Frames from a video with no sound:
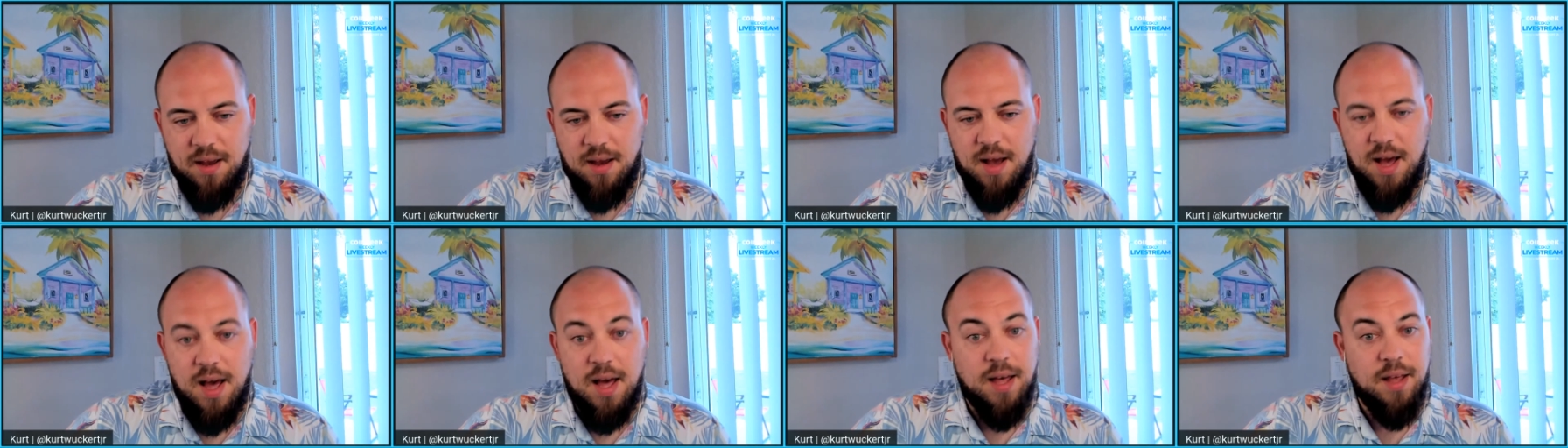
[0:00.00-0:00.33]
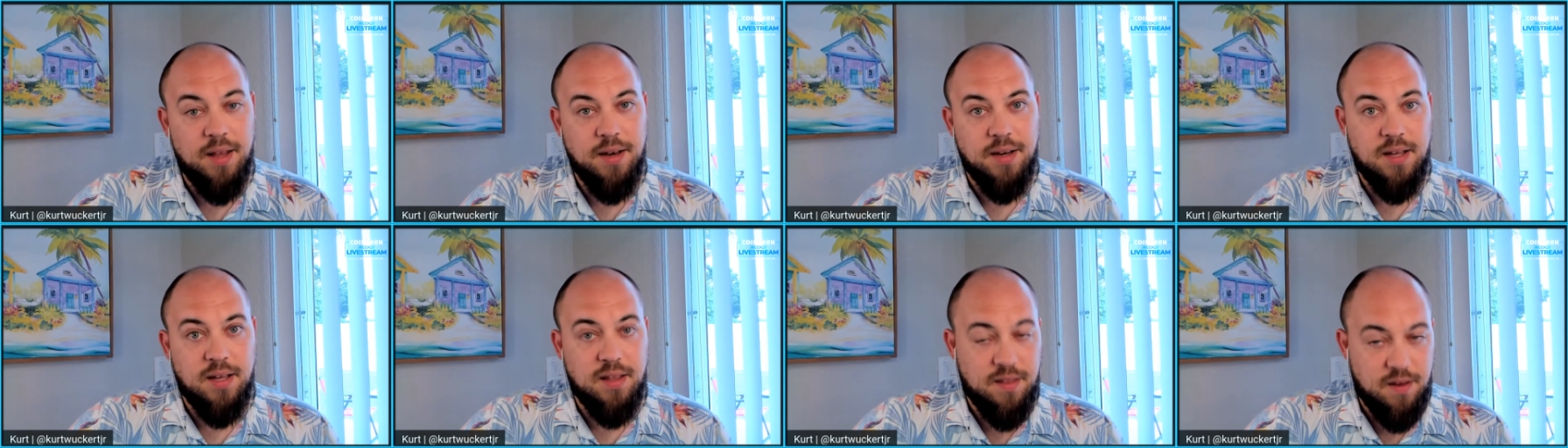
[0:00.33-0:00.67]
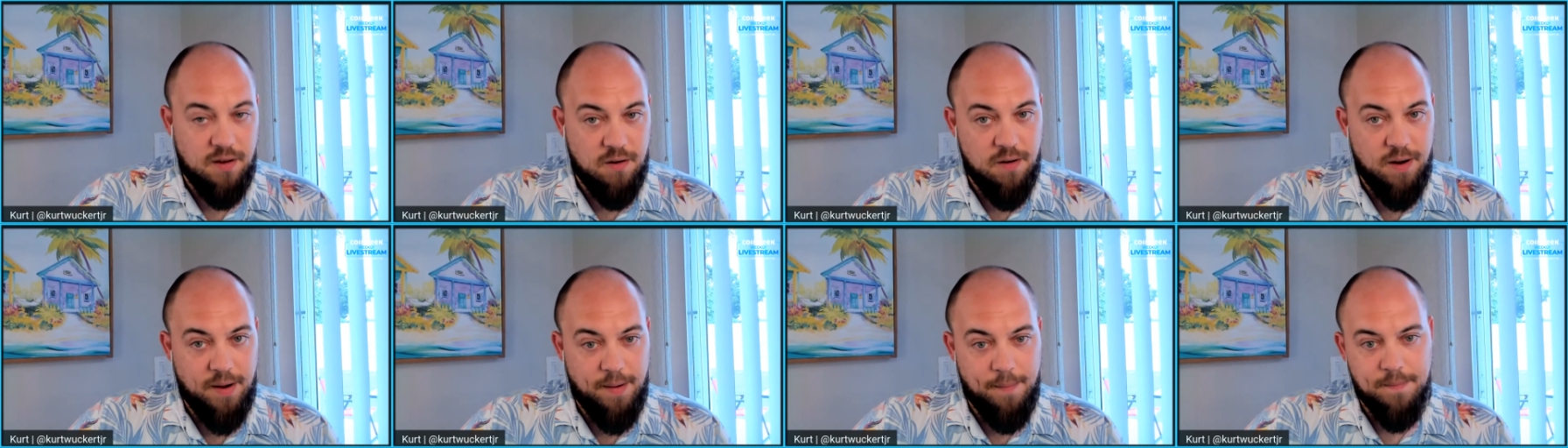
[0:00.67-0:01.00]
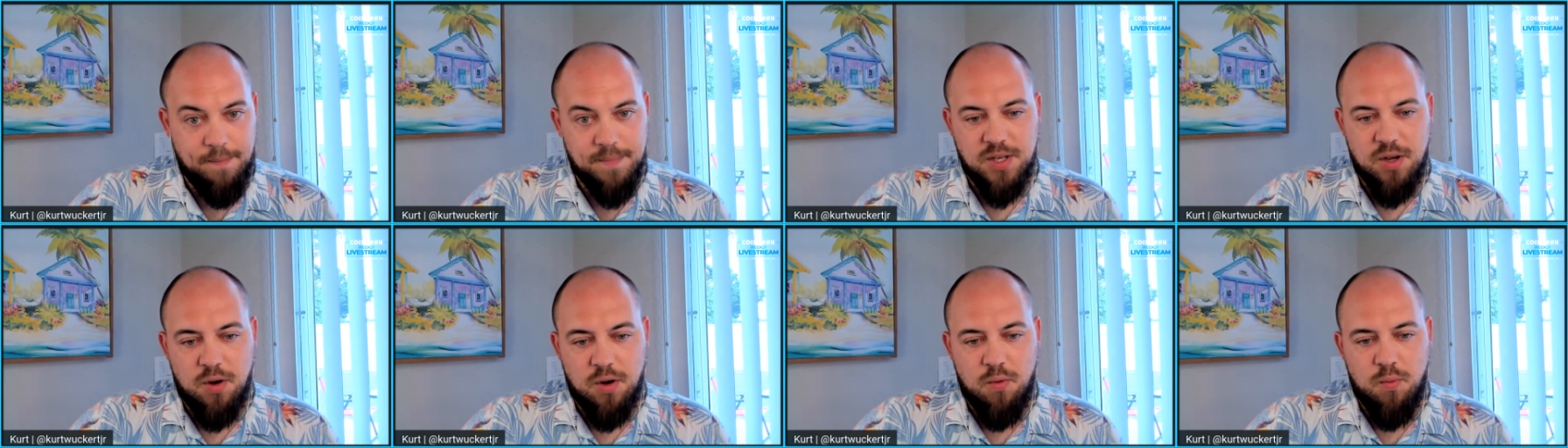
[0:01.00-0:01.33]
on
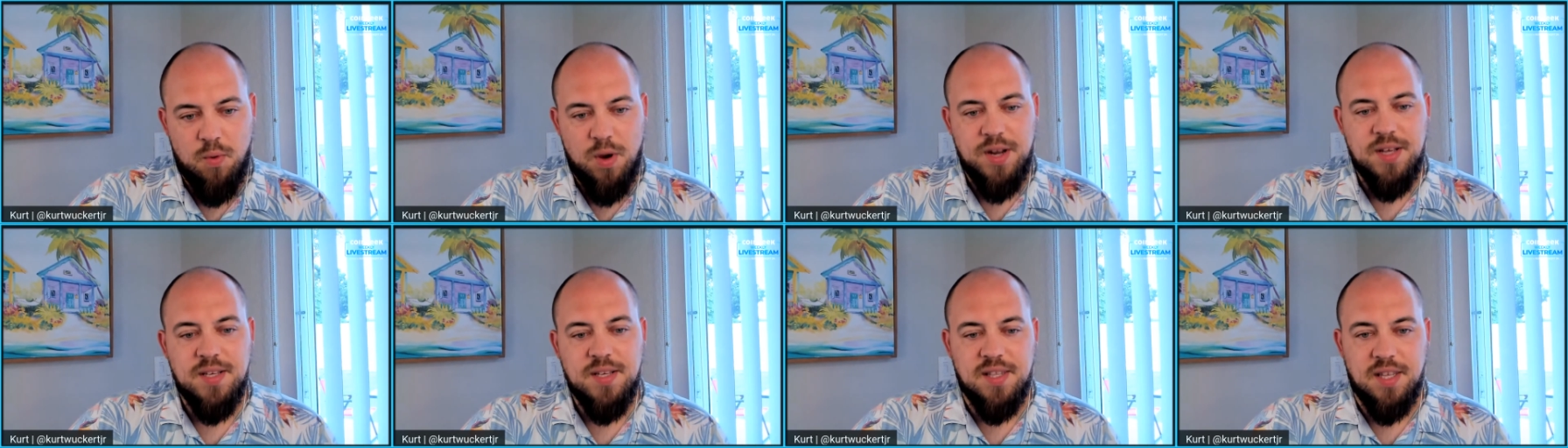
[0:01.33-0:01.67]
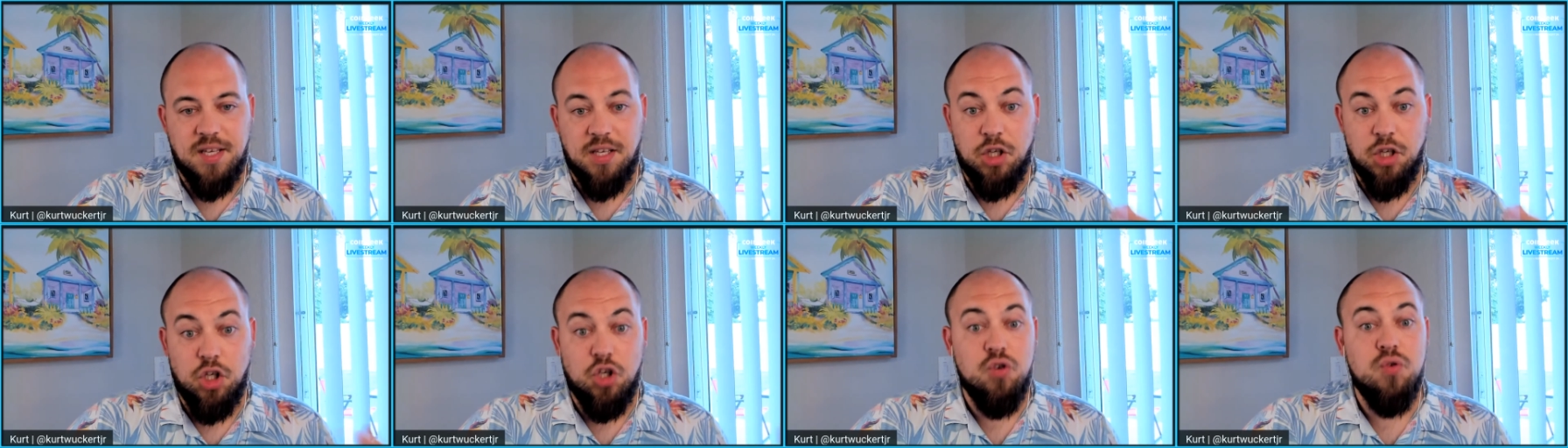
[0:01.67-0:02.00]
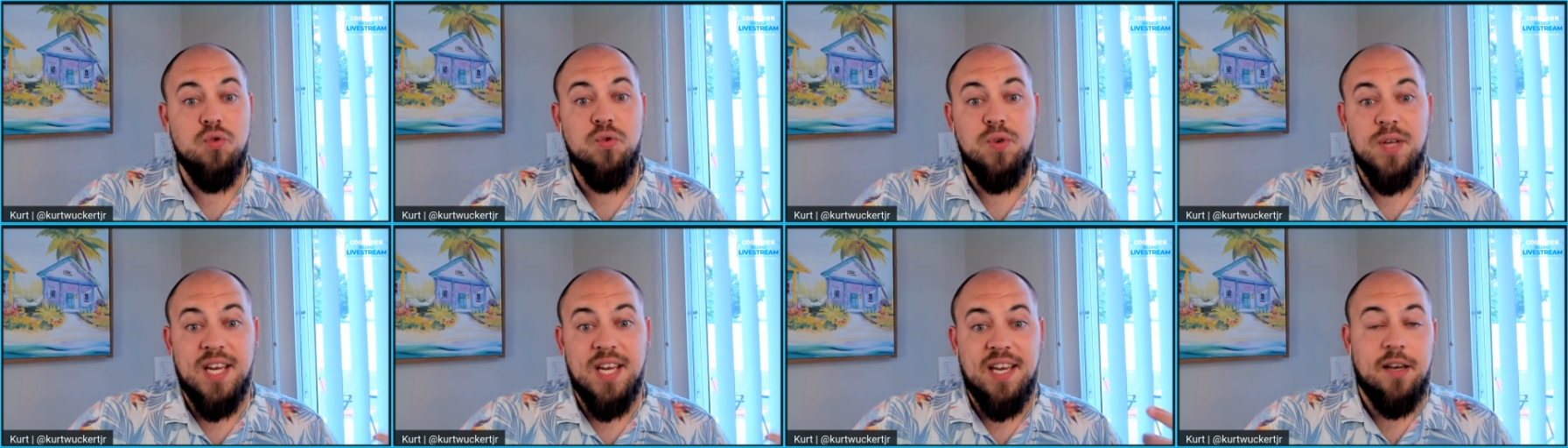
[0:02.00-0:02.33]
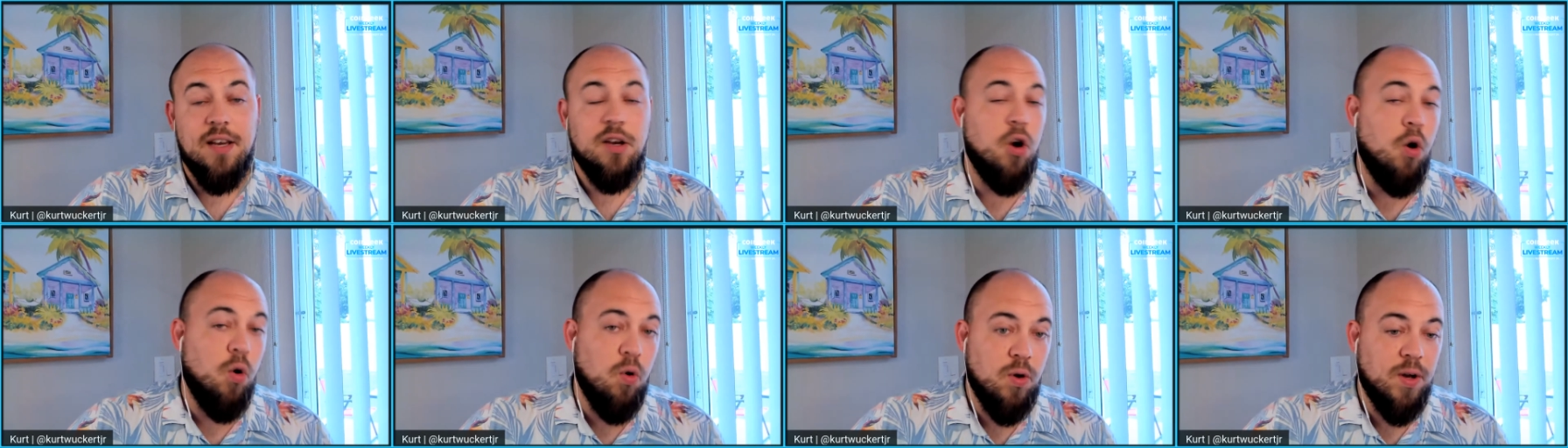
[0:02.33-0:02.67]
Ethereum. So what does the
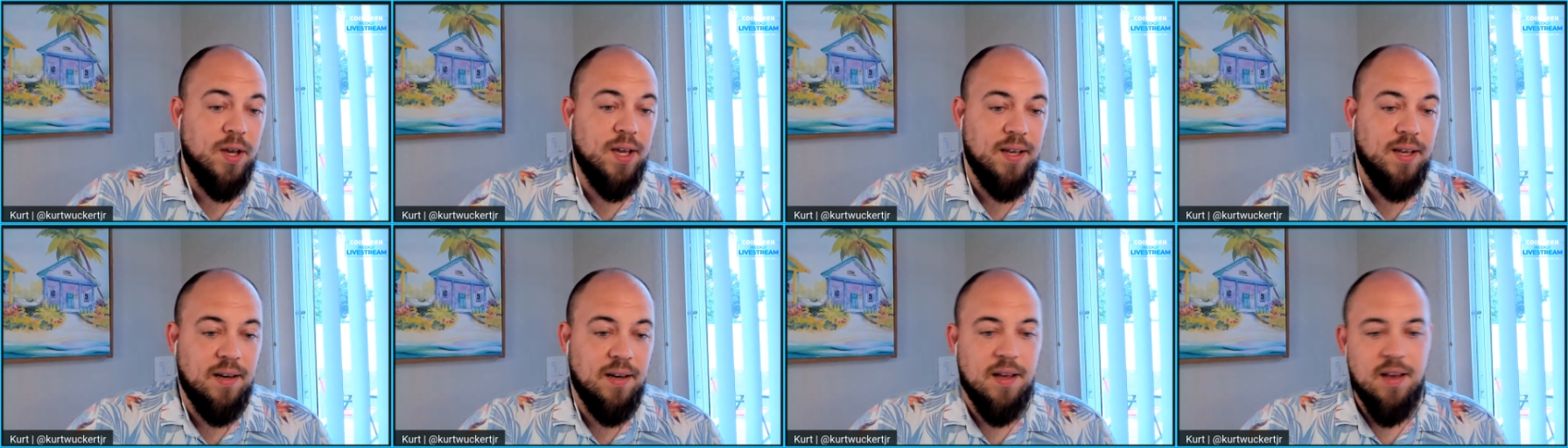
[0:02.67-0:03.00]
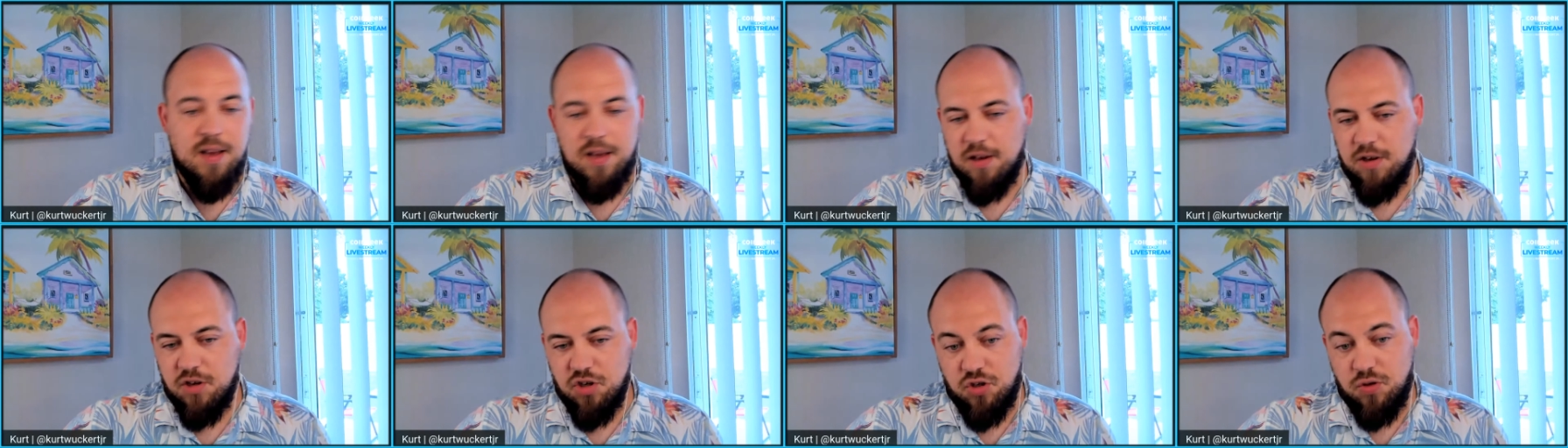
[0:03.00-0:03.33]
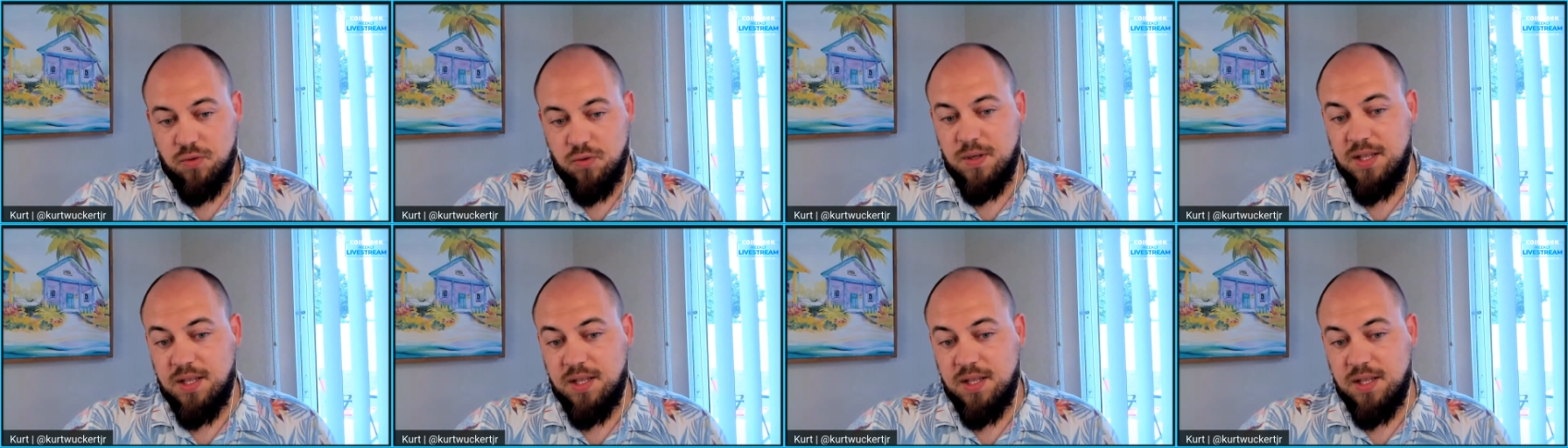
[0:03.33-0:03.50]
Uni coin